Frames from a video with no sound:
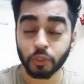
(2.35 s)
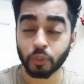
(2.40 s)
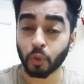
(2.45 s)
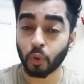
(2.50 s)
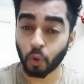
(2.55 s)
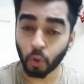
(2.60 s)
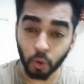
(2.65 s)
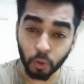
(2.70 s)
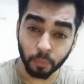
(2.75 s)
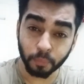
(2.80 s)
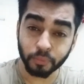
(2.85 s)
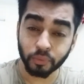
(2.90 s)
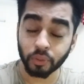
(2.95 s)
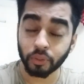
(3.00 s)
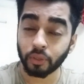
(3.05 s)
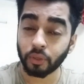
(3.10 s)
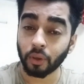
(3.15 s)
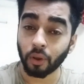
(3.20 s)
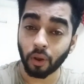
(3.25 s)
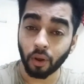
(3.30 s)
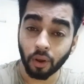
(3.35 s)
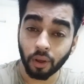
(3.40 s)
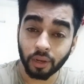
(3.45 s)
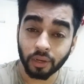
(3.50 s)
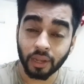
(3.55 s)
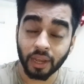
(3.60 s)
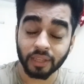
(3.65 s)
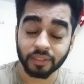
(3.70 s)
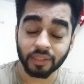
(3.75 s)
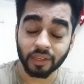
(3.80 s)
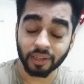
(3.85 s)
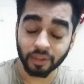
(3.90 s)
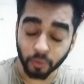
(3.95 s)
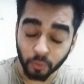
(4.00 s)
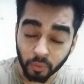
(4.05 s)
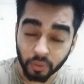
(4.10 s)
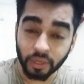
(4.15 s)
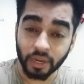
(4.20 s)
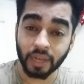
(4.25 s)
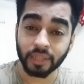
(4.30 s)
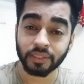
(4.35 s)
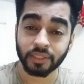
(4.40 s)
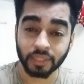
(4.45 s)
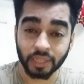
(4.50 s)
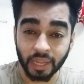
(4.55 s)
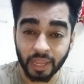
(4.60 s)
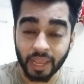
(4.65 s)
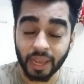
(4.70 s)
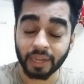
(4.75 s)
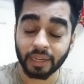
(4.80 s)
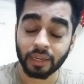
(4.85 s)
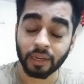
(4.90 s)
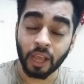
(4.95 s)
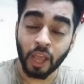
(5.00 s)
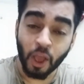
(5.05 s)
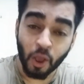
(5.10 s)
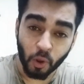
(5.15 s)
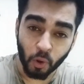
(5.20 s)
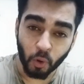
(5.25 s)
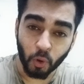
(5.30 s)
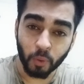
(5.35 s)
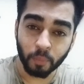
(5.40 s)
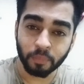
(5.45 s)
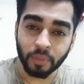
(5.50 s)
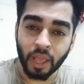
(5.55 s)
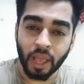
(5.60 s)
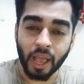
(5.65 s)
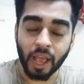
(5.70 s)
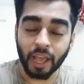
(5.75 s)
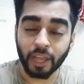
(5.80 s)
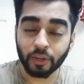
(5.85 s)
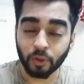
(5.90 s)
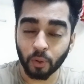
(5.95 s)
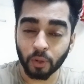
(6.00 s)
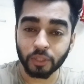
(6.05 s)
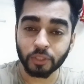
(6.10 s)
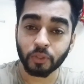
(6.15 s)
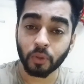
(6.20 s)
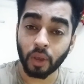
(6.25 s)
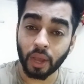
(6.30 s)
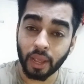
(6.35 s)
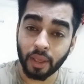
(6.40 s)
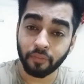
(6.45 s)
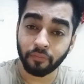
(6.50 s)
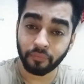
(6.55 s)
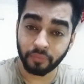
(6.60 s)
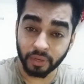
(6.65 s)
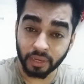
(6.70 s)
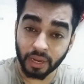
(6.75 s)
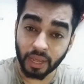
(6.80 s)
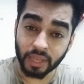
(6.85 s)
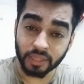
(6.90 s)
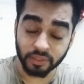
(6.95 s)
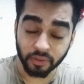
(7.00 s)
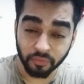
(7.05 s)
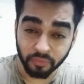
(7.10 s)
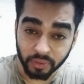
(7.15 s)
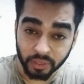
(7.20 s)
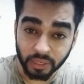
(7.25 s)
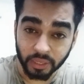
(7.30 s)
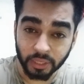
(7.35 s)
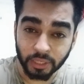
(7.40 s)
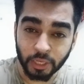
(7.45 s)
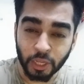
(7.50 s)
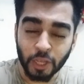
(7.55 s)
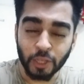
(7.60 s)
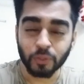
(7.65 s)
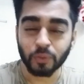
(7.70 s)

So hope so you all guys are good and stay at home, and also I am fit as a fiddle.